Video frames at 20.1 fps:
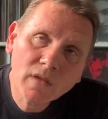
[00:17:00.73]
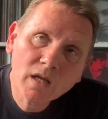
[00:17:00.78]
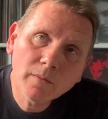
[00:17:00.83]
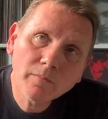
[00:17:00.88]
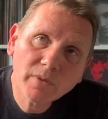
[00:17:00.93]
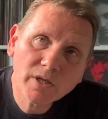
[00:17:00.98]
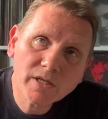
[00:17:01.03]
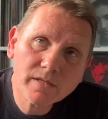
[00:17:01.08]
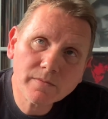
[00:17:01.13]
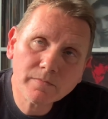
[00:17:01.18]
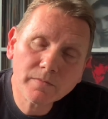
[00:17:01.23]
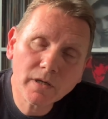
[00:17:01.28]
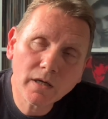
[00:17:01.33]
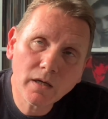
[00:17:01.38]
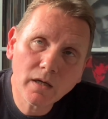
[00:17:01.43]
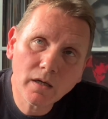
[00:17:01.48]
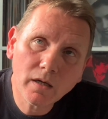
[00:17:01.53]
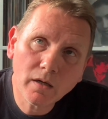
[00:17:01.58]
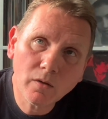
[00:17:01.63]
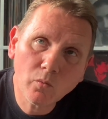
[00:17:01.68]
please,
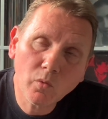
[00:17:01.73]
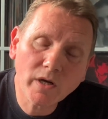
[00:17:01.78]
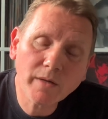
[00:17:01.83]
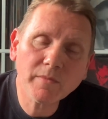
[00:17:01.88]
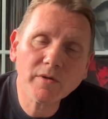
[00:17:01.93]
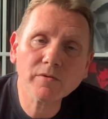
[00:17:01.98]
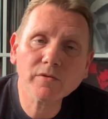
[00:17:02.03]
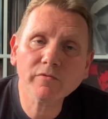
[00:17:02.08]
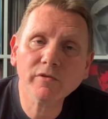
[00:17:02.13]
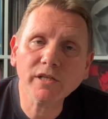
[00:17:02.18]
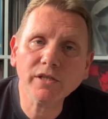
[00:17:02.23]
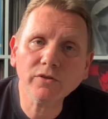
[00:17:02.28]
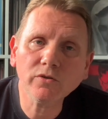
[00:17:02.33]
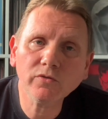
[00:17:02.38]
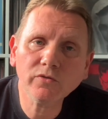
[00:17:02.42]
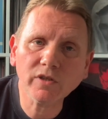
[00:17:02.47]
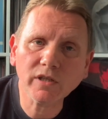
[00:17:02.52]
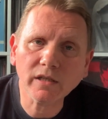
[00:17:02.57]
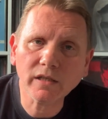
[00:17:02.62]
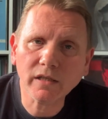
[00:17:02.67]
William It Was Really
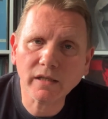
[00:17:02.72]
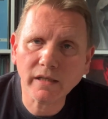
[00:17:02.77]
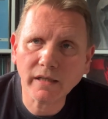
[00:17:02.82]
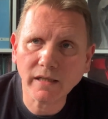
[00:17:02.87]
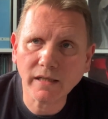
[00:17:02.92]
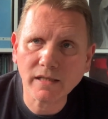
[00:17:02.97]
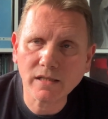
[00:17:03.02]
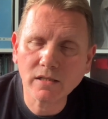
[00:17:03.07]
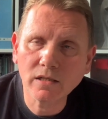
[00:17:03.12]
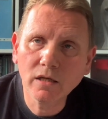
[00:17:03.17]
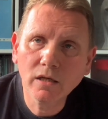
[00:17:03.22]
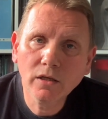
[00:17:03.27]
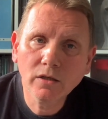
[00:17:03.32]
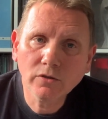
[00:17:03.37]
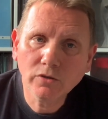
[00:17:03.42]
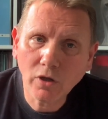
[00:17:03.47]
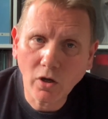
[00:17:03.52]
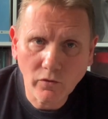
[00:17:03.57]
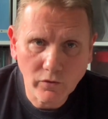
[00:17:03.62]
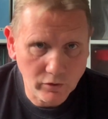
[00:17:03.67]
Nothing is
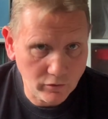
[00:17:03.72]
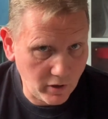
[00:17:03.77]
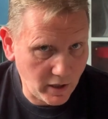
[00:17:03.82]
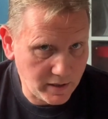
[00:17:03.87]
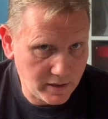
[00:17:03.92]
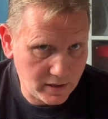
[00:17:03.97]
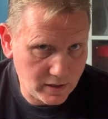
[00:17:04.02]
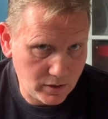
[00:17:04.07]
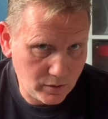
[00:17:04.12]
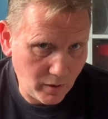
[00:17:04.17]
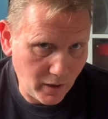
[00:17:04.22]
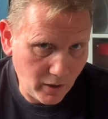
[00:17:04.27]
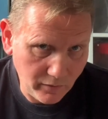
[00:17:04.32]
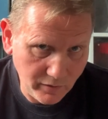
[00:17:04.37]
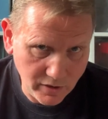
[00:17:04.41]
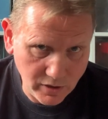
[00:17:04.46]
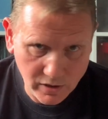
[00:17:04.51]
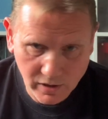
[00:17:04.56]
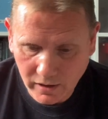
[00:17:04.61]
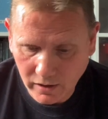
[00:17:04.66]
not the greatest
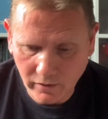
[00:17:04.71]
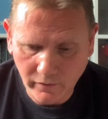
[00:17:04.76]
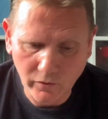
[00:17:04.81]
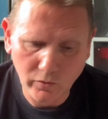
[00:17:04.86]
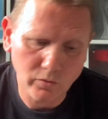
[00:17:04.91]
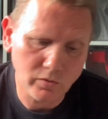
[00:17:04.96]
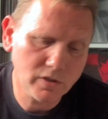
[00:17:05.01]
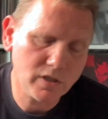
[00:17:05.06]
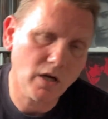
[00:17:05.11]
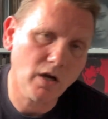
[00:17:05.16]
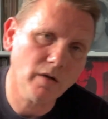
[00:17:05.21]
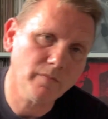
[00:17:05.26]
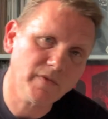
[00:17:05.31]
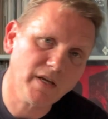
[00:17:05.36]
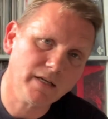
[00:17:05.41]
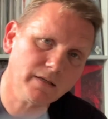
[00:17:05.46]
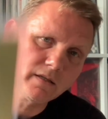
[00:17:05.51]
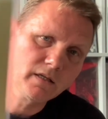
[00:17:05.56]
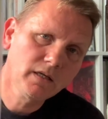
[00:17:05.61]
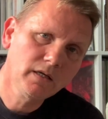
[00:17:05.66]
12-inch single of all time.
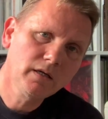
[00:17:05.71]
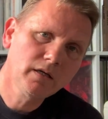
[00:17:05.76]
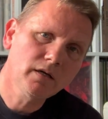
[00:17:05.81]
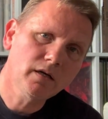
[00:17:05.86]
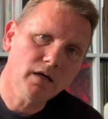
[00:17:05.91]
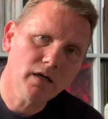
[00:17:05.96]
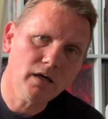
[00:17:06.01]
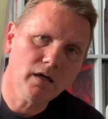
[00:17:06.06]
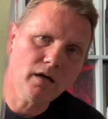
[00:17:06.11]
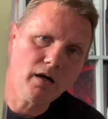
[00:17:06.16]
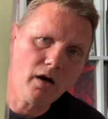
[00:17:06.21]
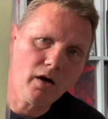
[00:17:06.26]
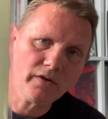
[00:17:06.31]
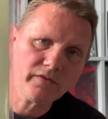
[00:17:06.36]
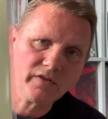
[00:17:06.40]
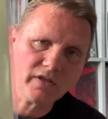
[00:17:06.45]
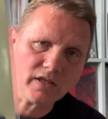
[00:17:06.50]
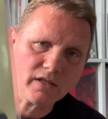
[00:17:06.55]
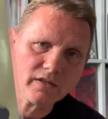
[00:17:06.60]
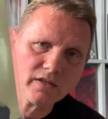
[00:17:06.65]
Then I
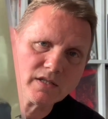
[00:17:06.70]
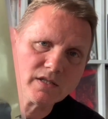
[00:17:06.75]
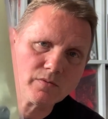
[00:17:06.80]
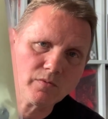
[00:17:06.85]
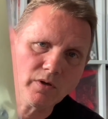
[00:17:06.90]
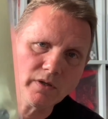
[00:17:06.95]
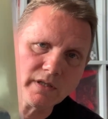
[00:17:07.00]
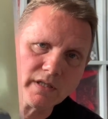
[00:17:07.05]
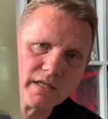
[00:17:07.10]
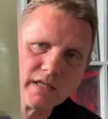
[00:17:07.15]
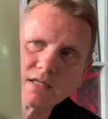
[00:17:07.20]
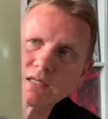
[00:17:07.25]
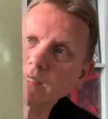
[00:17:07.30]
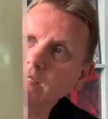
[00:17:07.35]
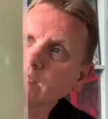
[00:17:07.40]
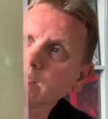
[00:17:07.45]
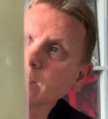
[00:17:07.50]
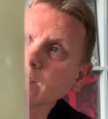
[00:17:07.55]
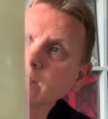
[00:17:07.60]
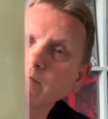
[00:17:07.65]
think this one is.
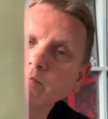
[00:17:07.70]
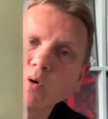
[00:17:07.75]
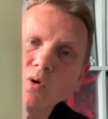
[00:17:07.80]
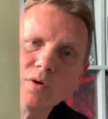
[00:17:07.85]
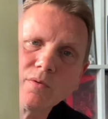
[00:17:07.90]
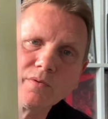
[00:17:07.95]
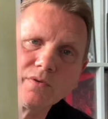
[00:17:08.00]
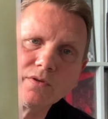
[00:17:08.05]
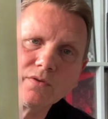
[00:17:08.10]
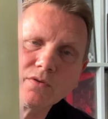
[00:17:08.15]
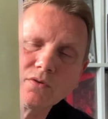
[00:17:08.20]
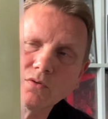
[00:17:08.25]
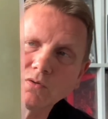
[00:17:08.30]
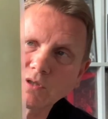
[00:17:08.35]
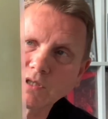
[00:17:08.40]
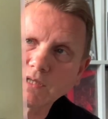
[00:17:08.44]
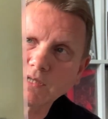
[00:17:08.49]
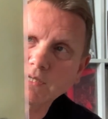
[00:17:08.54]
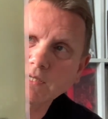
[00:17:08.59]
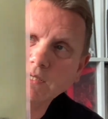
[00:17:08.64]
This is The Boy with the Thorn
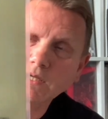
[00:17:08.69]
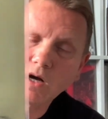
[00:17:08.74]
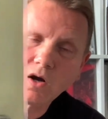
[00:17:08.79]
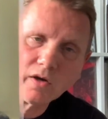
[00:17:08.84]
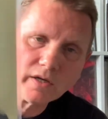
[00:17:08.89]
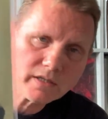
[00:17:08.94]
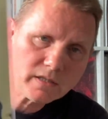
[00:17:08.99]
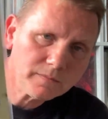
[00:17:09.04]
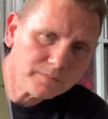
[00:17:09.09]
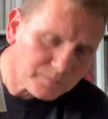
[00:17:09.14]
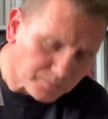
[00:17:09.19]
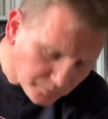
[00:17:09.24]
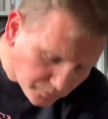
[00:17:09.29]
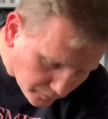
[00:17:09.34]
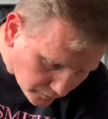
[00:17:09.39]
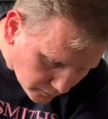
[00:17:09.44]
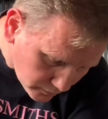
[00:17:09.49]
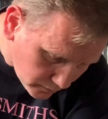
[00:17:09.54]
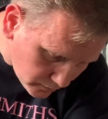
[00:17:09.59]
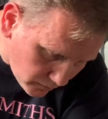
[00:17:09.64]
in His Side,
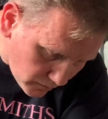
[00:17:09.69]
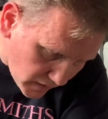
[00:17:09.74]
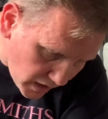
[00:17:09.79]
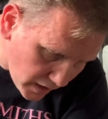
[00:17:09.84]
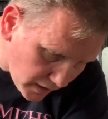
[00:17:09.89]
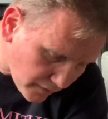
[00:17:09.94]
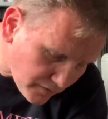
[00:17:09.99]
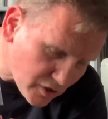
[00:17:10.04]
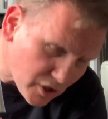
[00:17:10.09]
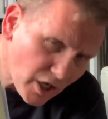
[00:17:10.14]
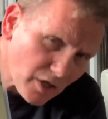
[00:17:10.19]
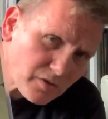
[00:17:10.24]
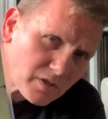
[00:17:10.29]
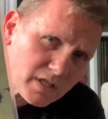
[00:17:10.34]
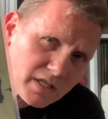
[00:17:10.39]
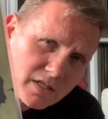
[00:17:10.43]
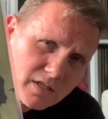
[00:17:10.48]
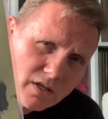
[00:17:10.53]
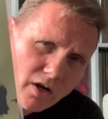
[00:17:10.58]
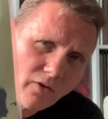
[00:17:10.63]
and I've chosen
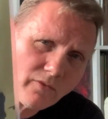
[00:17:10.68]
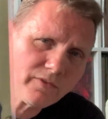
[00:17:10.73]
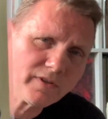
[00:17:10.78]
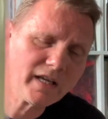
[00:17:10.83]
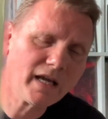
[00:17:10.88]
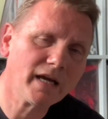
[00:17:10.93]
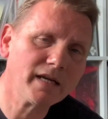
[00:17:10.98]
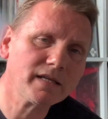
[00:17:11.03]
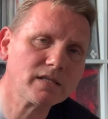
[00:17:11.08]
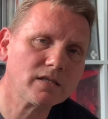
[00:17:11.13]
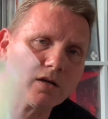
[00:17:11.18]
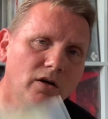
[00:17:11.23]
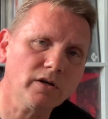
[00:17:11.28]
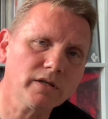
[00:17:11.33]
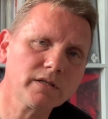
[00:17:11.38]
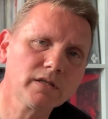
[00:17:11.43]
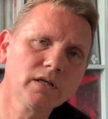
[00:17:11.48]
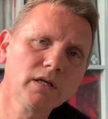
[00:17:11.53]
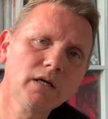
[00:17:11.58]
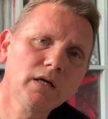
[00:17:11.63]
this not for the A
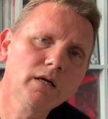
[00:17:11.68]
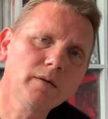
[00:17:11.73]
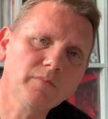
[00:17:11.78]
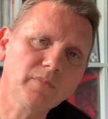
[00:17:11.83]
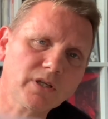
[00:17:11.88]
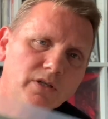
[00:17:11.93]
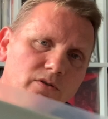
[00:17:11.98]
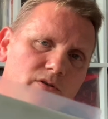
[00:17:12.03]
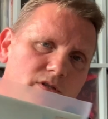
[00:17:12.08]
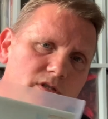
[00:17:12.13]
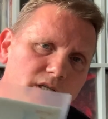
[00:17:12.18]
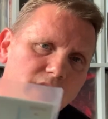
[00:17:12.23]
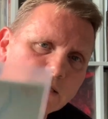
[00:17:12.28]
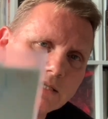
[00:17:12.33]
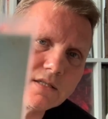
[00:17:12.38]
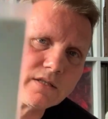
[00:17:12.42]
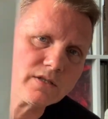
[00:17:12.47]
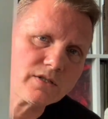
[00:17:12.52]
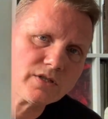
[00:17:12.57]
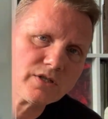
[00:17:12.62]
side because
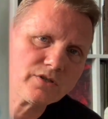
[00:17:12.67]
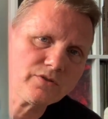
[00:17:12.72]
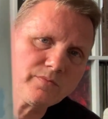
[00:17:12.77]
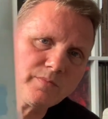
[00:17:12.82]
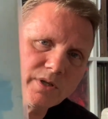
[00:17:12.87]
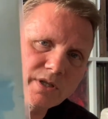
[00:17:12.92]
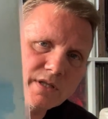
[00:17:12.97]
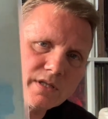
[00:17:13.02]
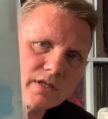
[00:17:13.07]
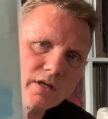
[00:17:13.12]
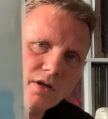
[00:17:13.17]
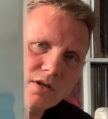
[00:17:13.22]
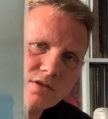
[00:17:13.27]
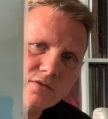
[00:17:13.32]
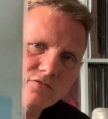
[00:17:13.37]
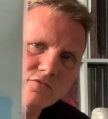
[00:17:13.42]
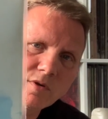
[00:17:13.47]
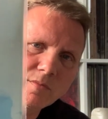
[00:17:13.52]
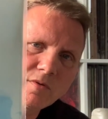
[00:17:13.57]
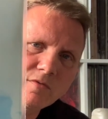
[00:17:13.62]
it's the 2 B sides,
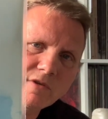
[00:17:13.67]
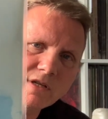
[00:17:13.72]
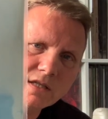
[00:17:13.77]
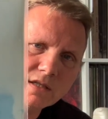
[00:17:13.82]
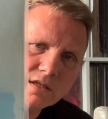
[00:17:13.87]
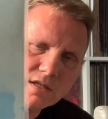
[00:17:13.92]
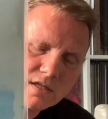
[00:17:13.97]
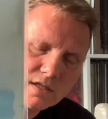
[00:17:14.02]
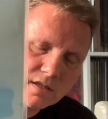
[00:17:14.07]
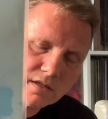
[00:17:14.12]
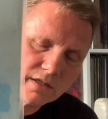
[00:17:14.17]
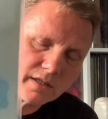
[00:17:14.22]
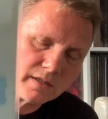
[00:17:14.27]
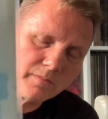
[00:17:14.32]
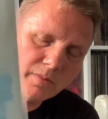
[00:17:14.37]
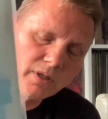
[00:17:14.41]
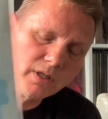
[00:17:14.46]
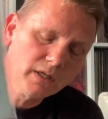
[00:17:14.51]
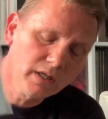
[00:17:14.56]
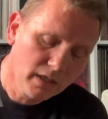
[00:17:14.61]
Rubbering and Asleep,
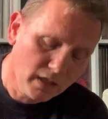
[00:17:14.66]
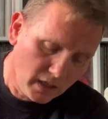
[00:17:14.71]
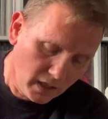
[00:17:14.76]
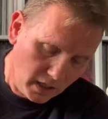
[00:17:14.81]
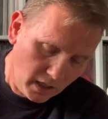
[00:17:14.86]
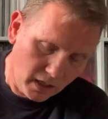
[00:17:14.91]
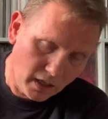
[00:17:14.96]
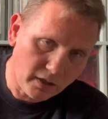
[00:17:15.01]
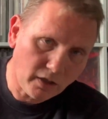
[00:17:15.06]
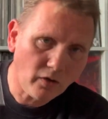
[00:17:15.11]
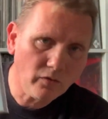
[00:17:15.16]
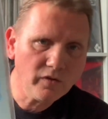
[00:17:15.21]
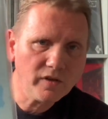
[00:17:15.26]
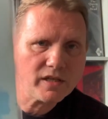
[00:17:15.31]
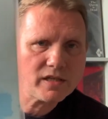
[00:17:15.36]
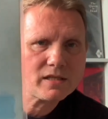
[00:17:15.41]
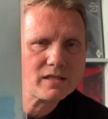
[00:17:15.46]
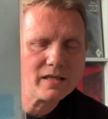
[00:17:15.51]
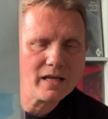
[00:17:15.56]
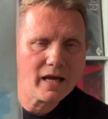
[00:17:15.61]
and on
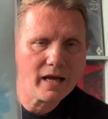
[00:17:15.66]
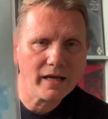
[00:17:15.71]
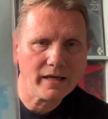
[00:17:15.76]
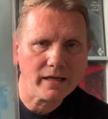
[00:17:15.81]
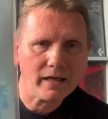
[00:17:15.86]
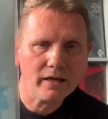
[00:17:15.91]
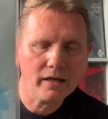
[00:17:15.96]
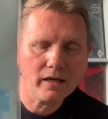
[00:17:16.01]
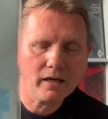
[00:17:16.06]
this they